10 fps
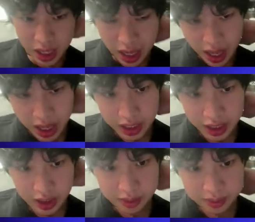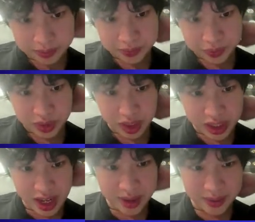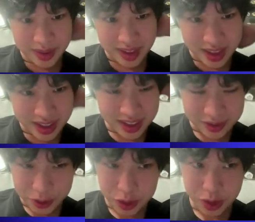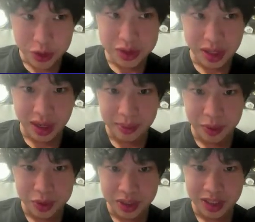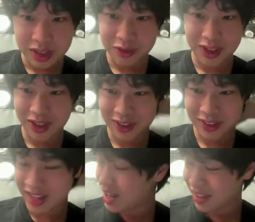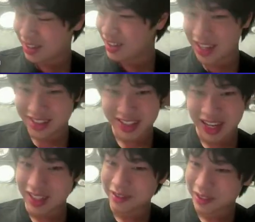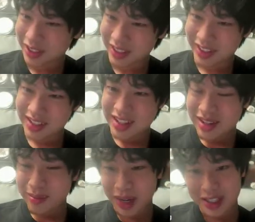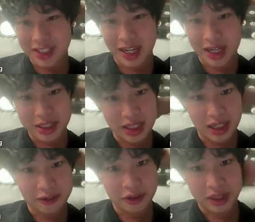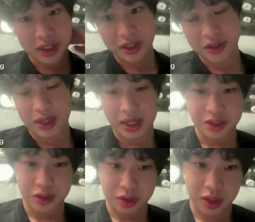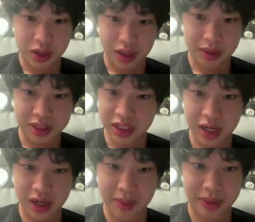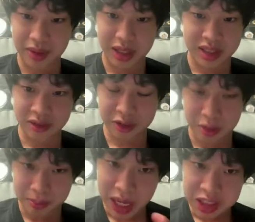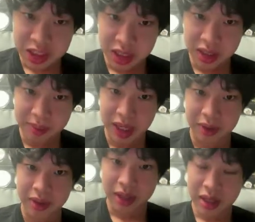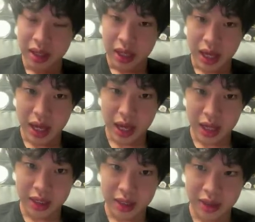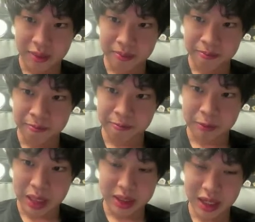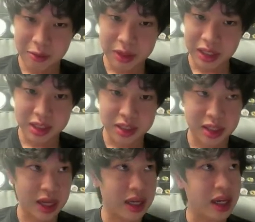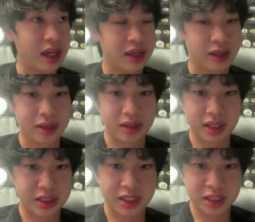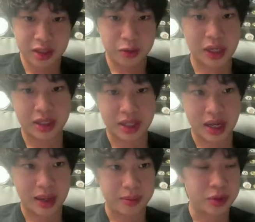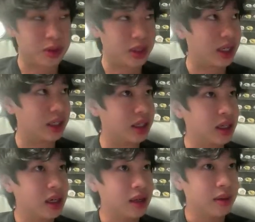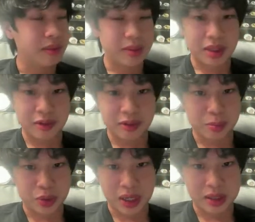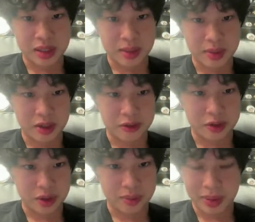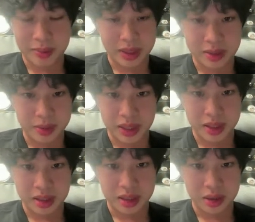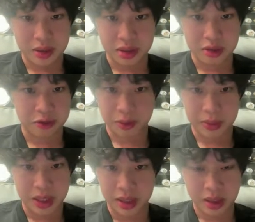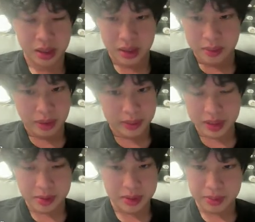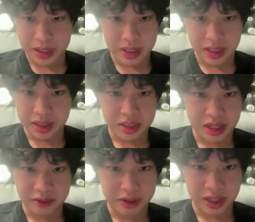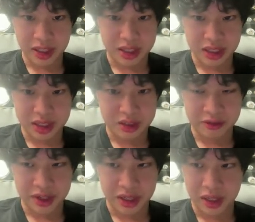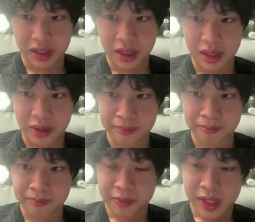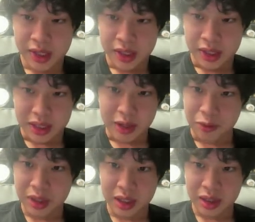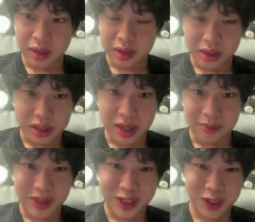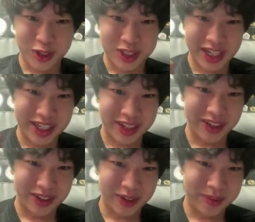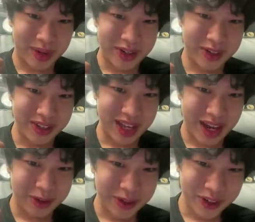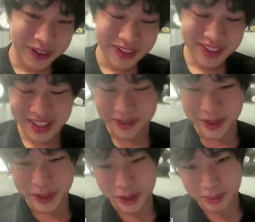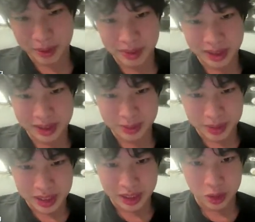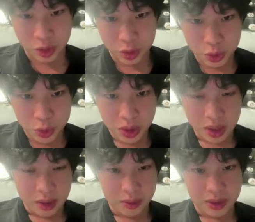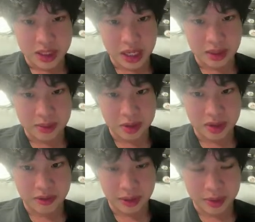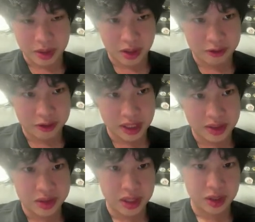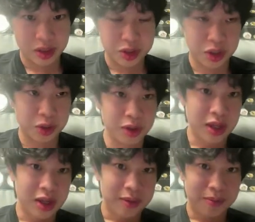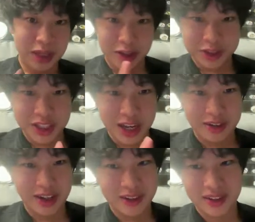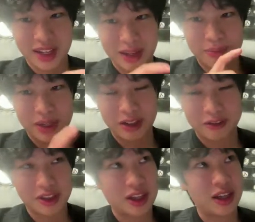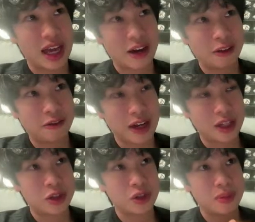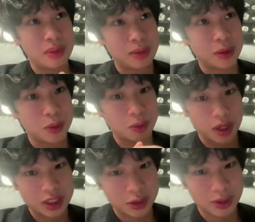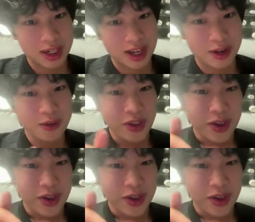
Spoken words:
And yeah, for those who see this video, get signed up for my challenge. I'd love to hear you guys to talk, share about like something you're passionate about, and yeah, really just that. And it's just a great time to like maybe even practice a bit of your public speaking skills. Because for me, public speaking is never like an easy thing, and yeah, really, yeah, make sure to check out our partner Elco. They're working on a public speaking tool, which aims to develop your confidence, and also bit of shout out, like bit of the alpha to the people who are watching right now.